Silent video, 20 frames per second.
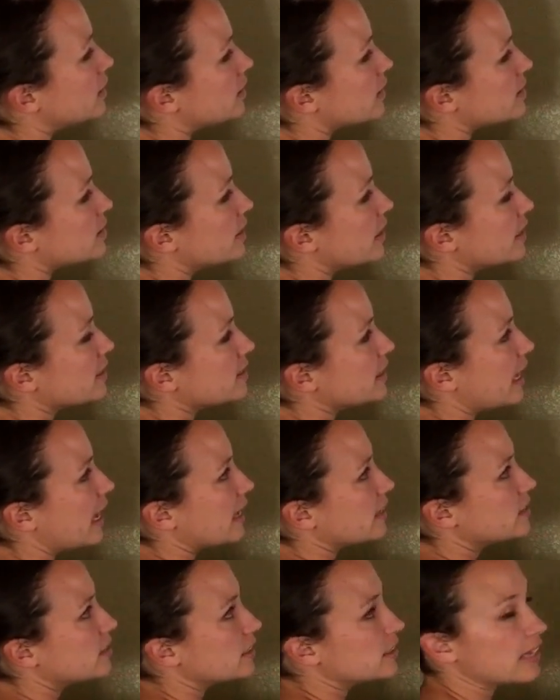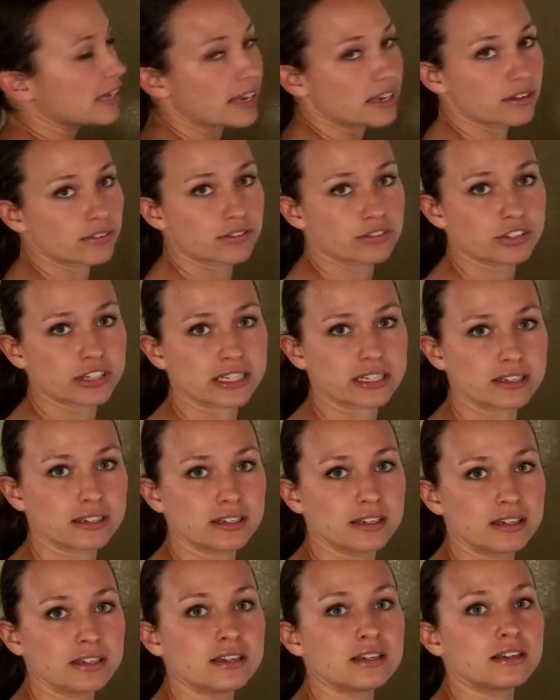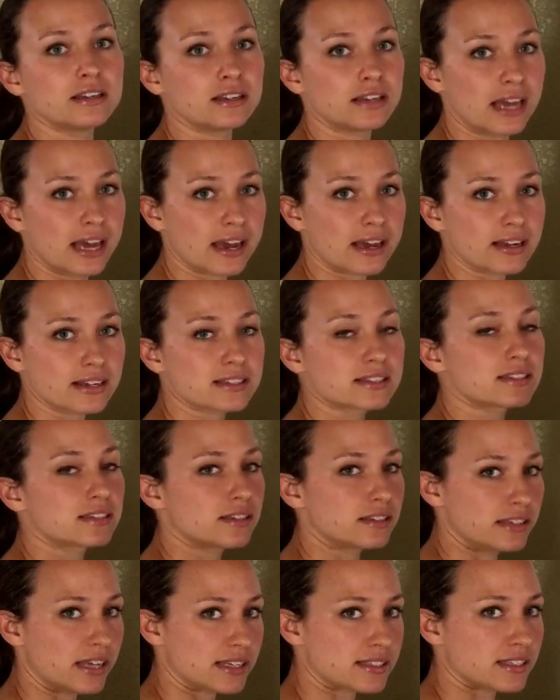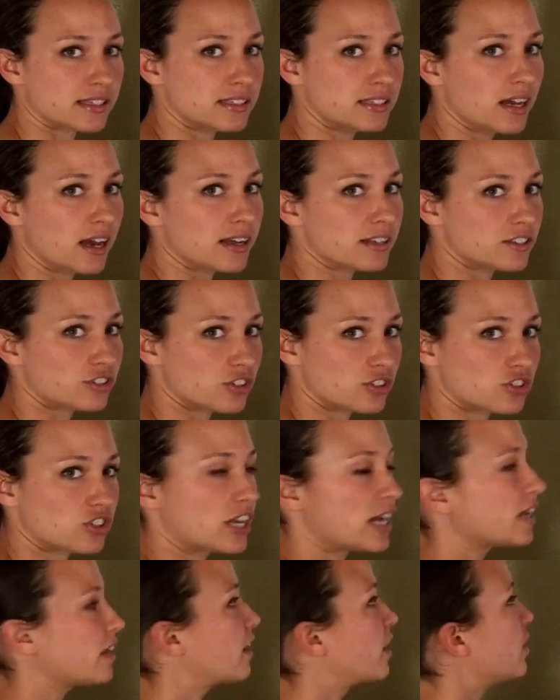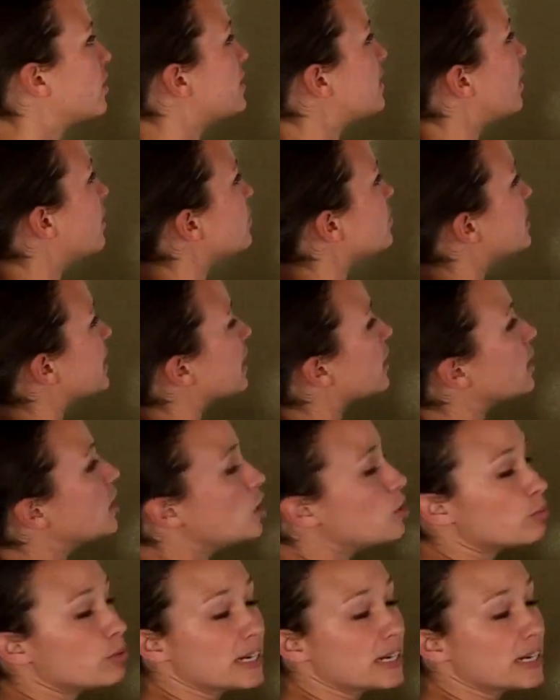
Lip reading: Does this add to negative 3? X. Yes, it does. Just checking ourselves there.